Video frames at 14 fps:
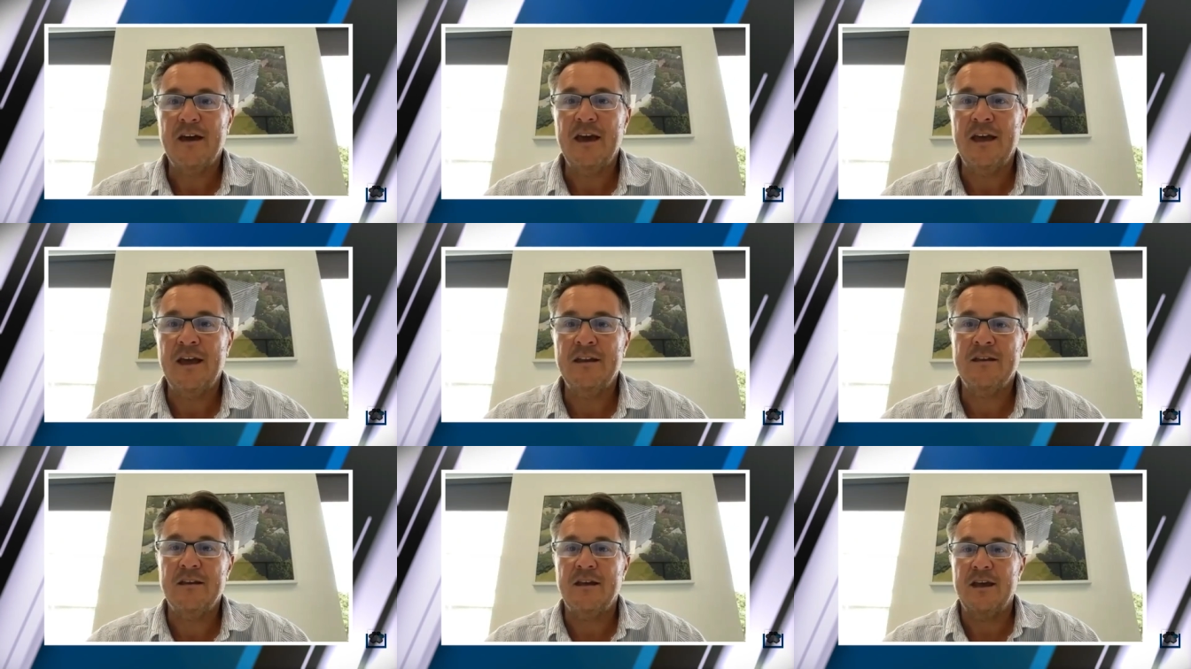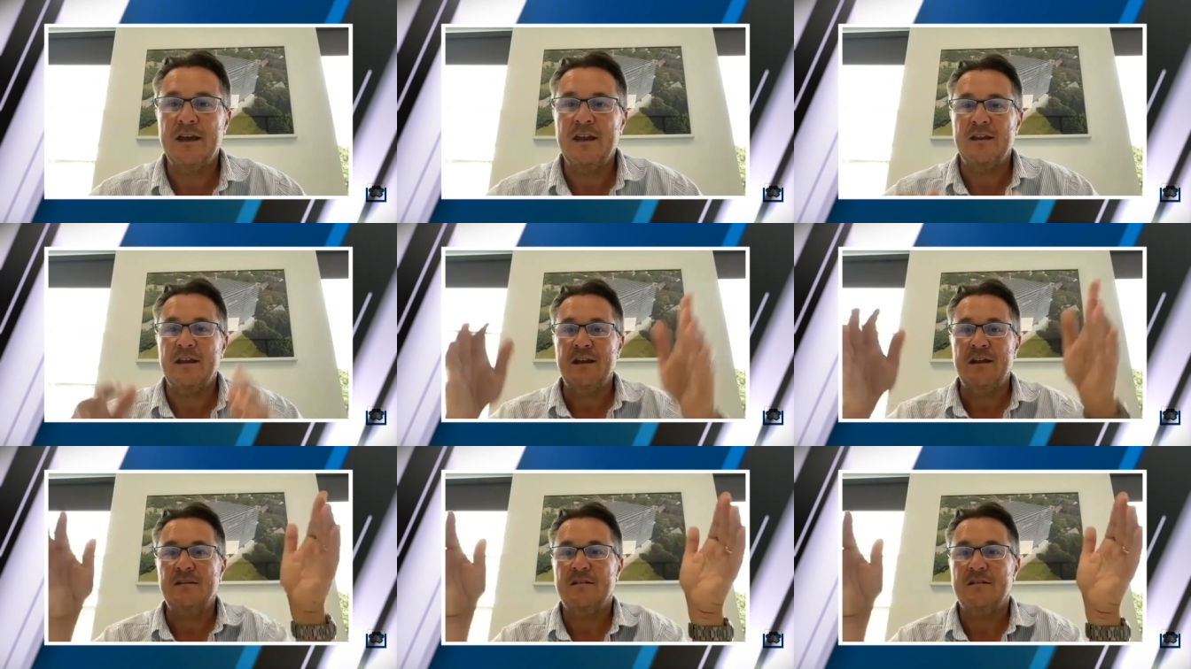in in
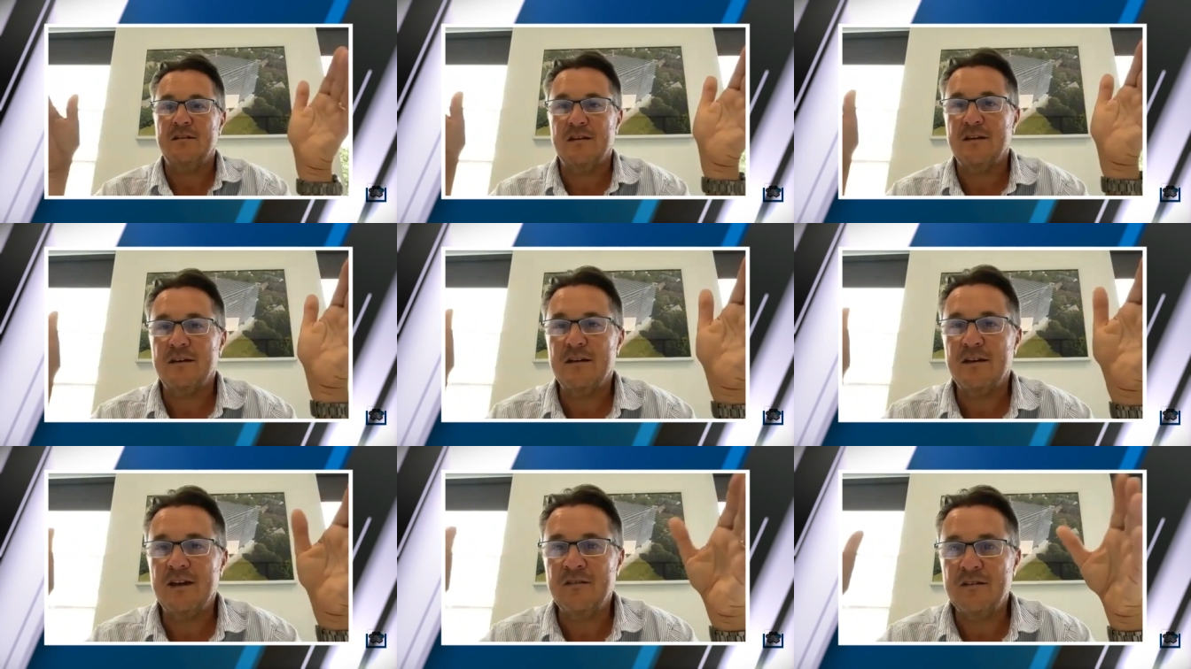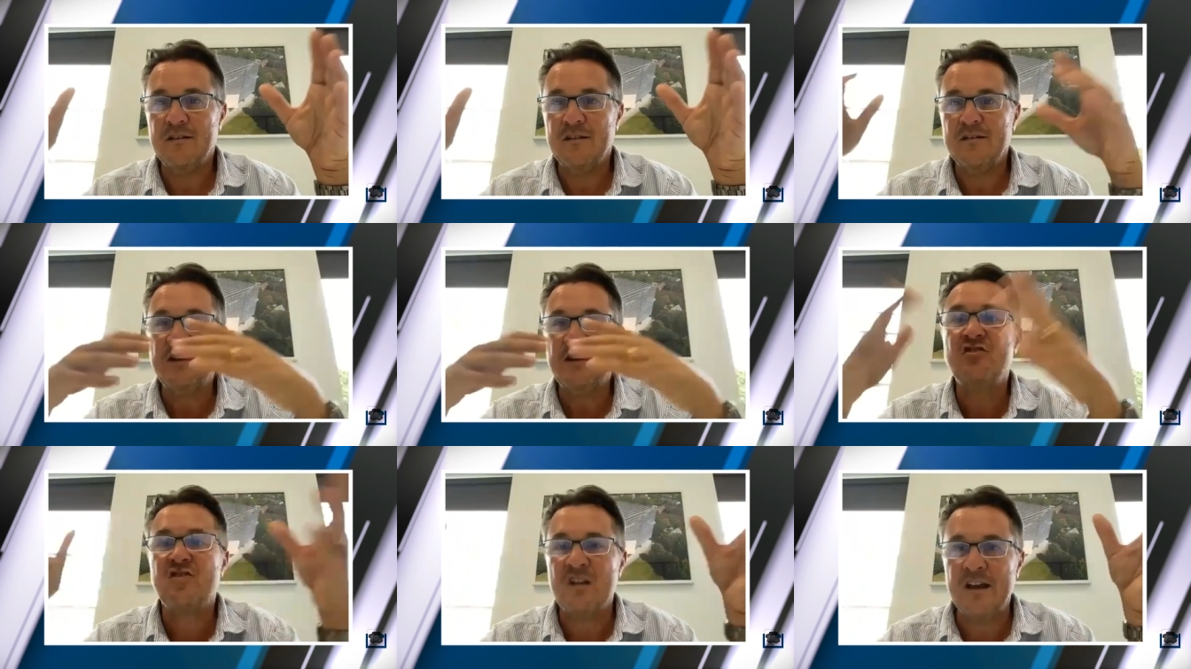in in
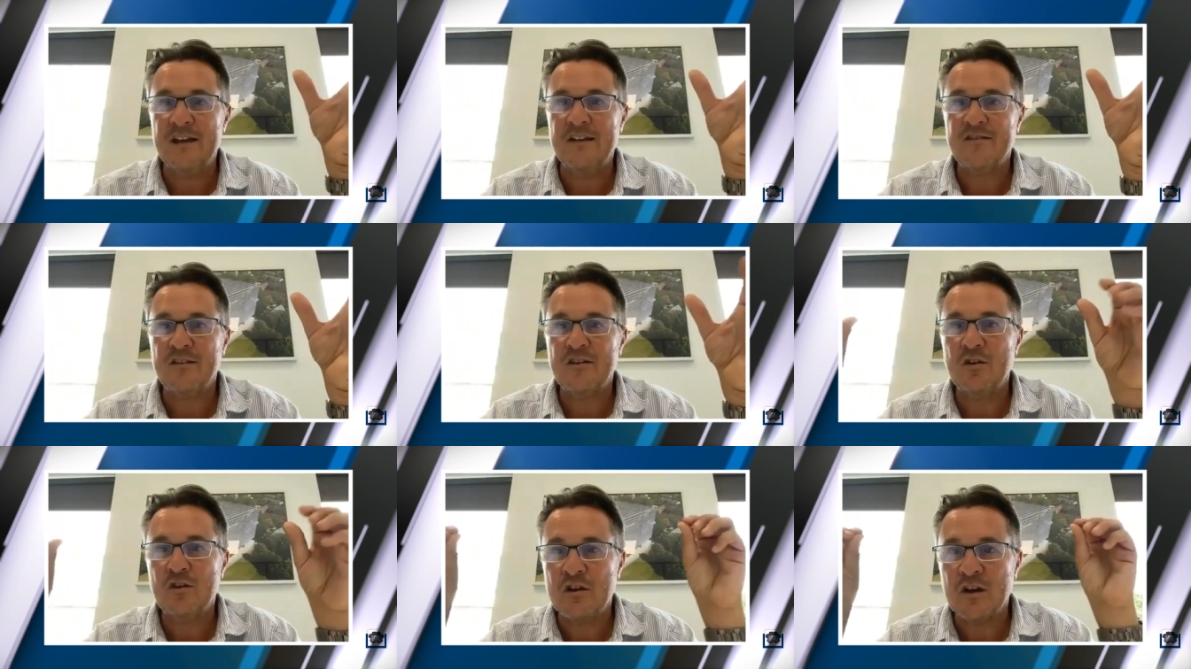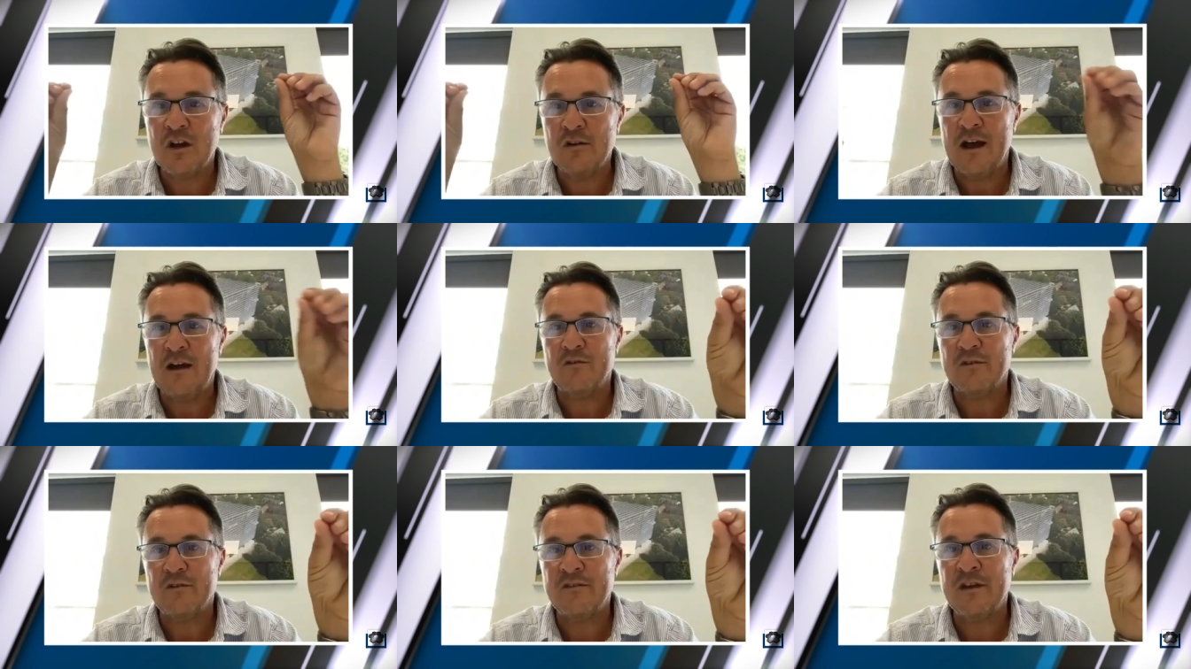digitally, so you can go
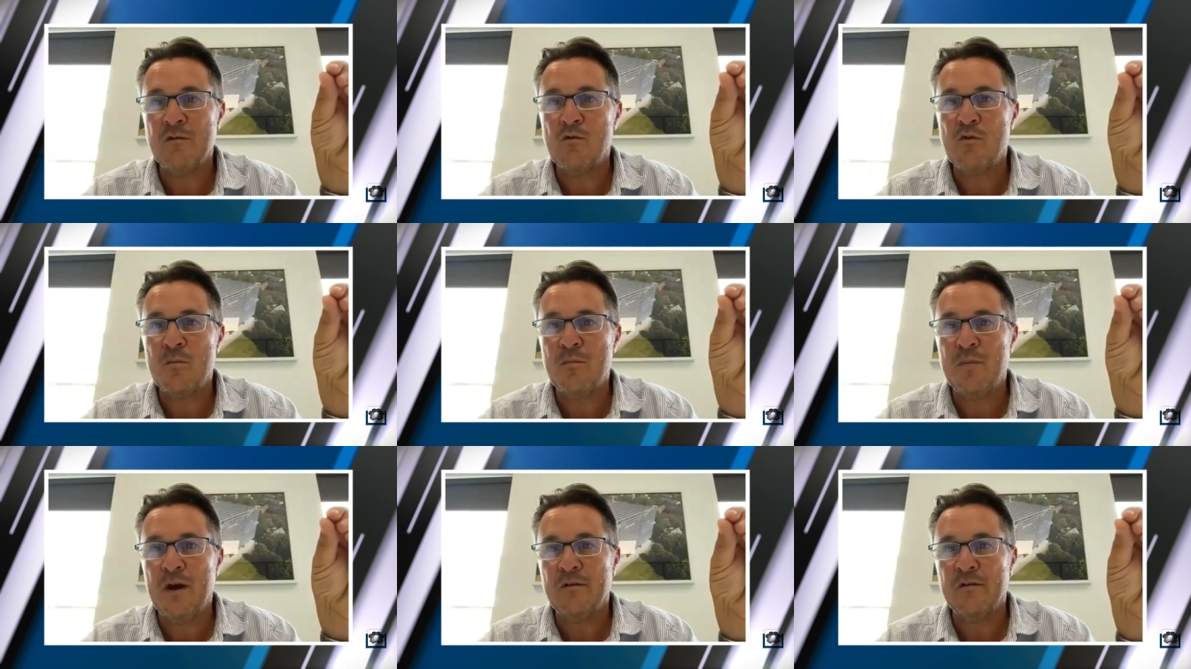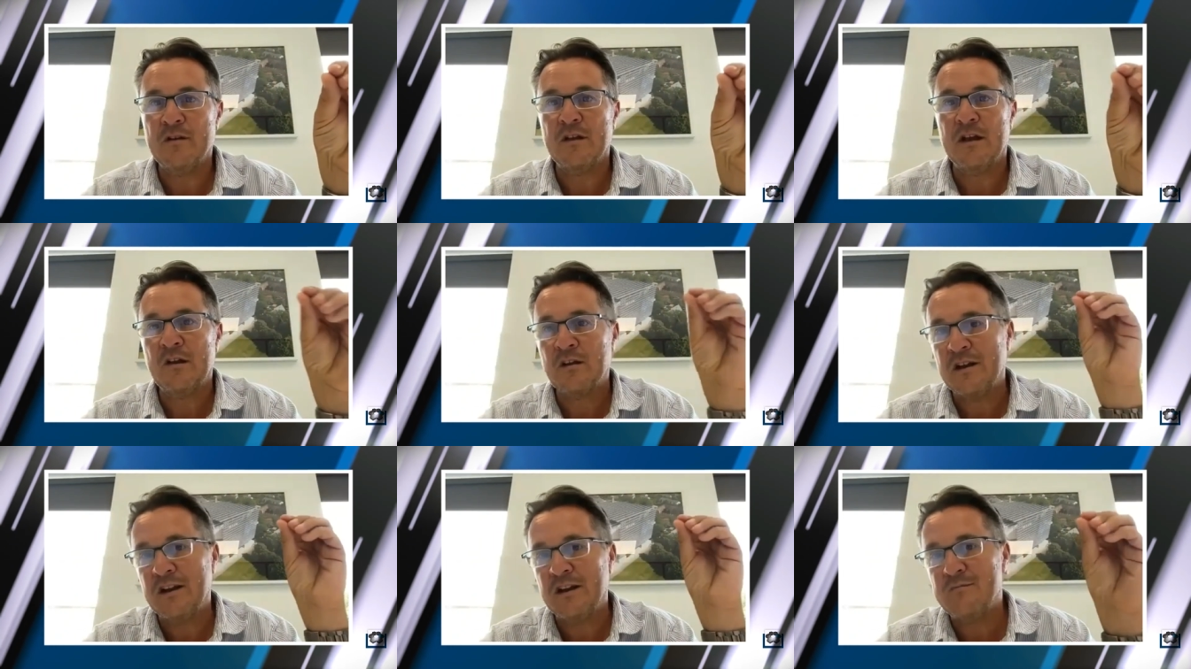down to a single component and
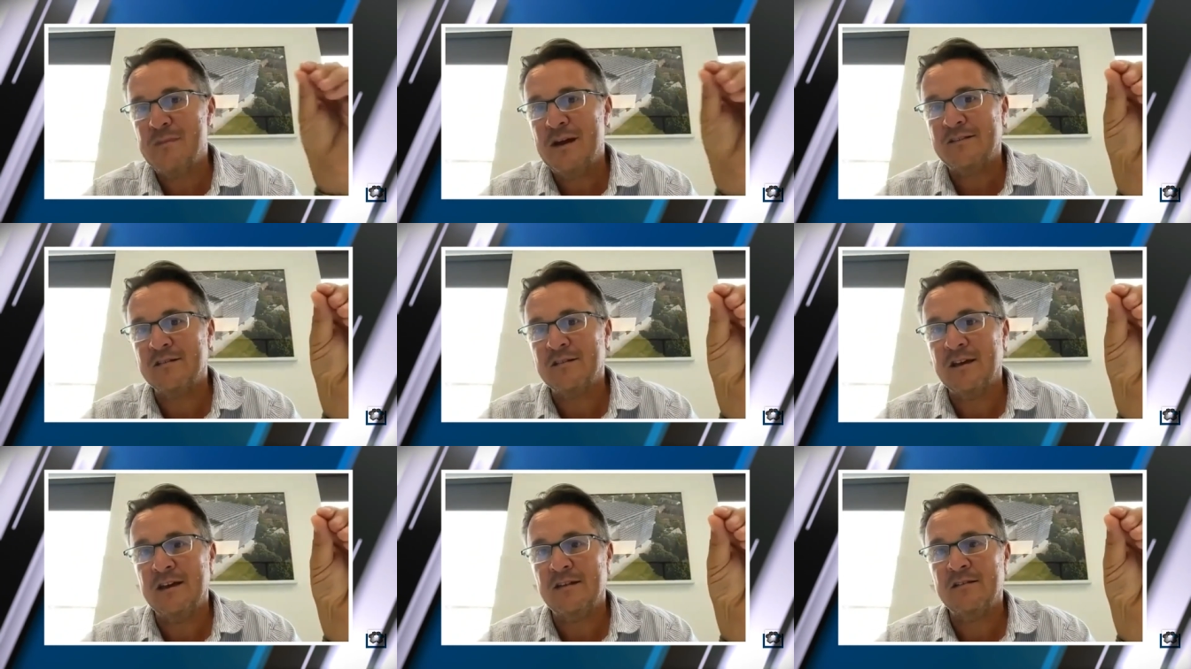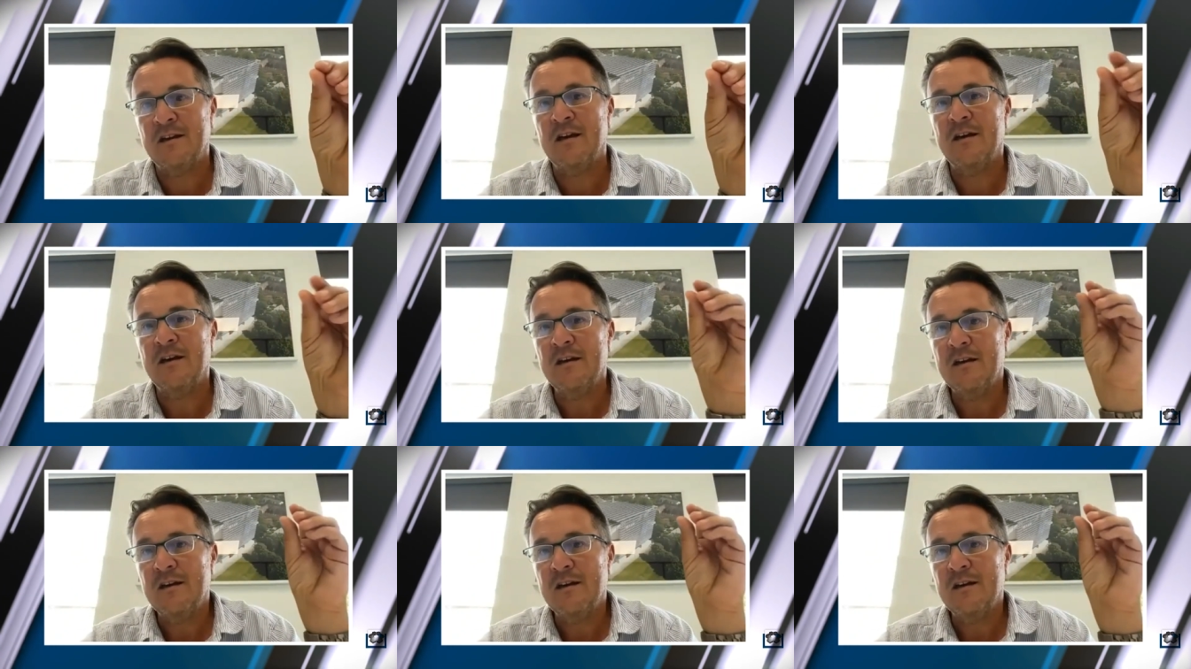look at its metadata,